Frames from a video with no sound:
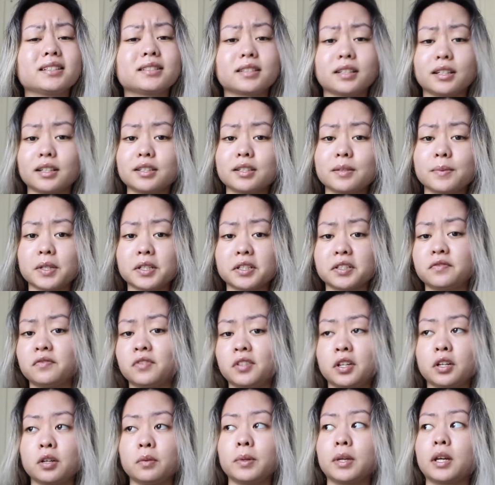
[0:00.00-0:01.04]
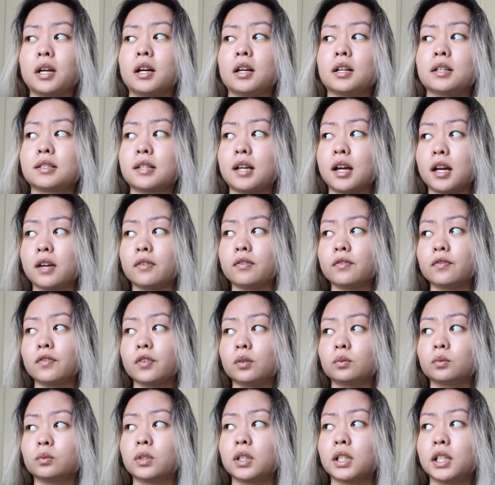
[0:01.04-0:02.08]
decided to make this video because I haven't
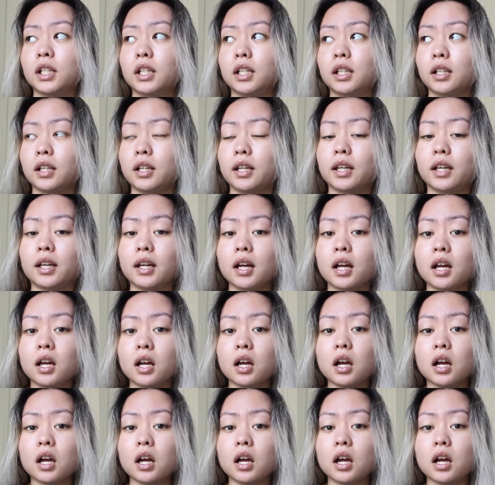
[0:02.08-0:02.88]
filmed one in like